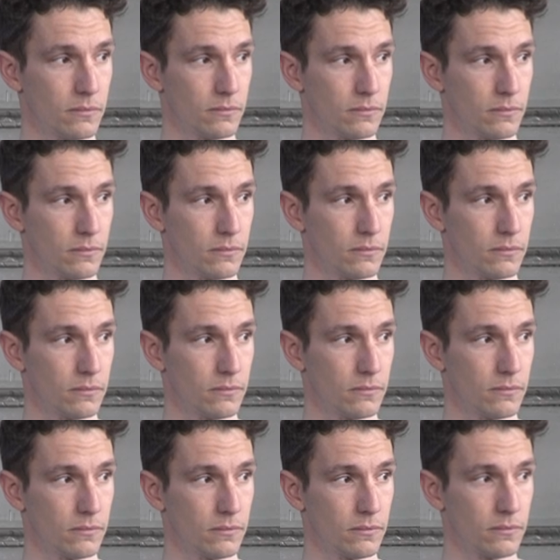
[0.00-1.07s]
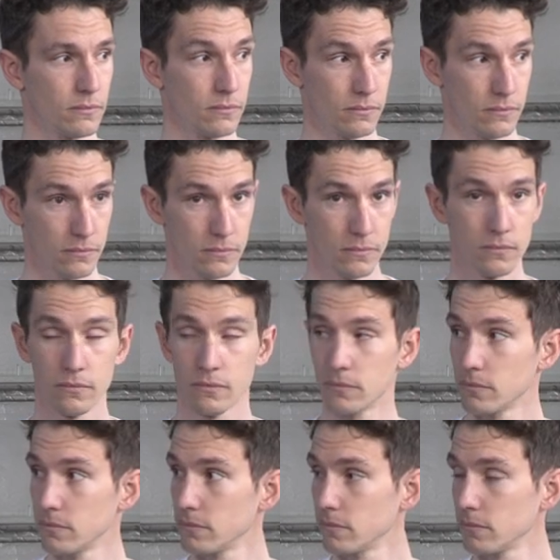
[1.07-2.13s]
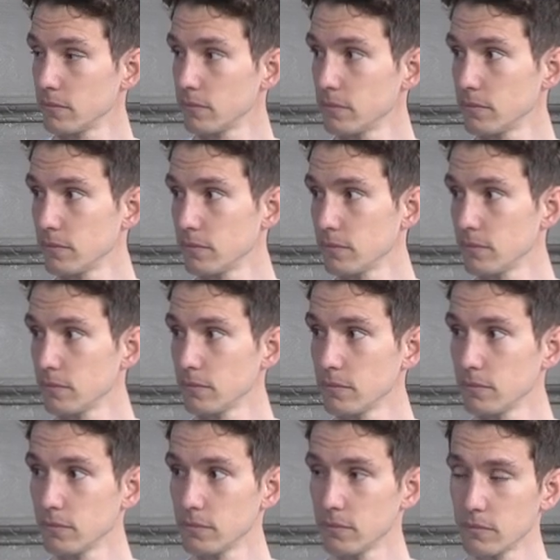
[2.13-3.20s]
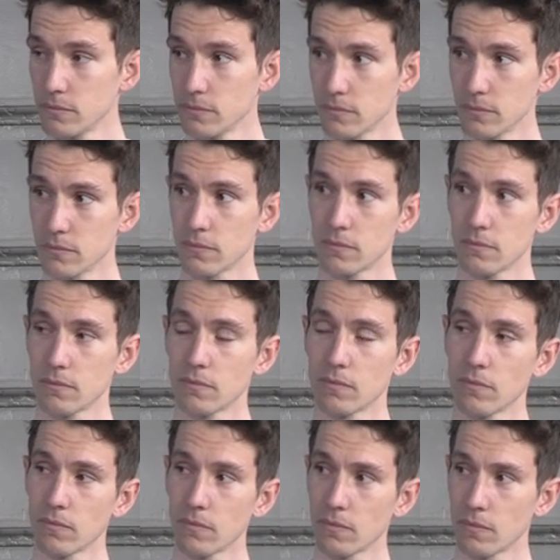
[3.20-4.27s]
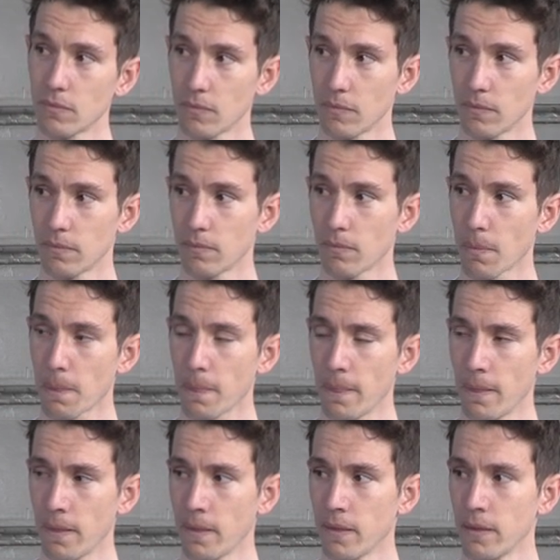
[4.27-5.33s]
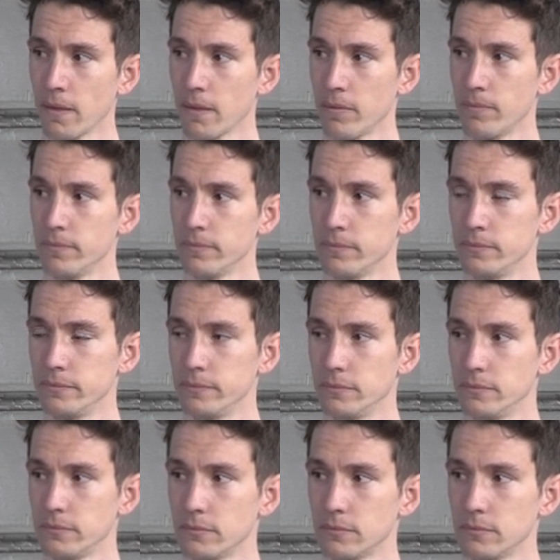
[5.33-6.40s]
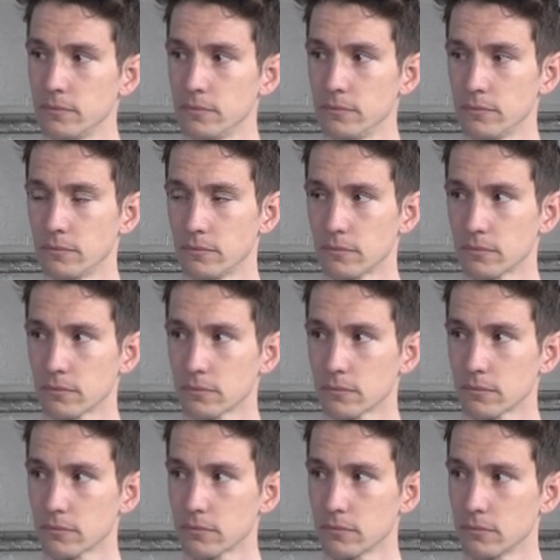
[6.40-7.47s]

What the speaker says: The person shown says nothing.